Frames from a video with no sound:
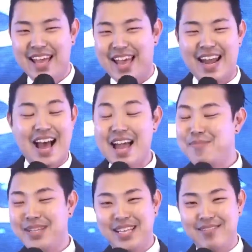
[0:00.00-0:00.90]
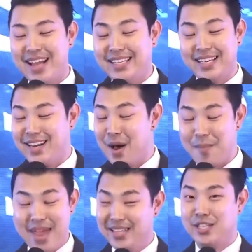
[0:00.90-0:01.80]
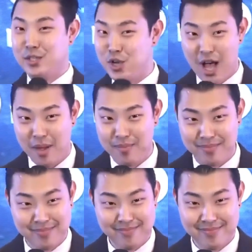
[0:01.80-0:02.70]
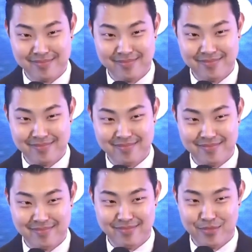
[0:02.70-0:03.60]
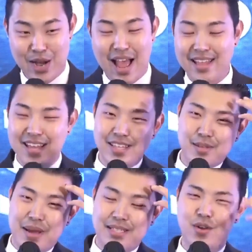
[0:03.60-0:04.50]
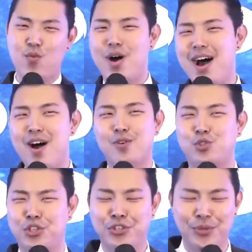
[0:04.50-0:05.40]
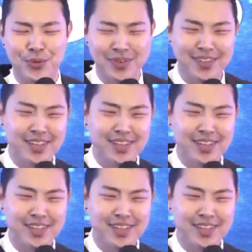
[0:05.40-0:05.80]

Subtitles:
And I believe I did an amazing job, right? I thought to myself, wow, Jew,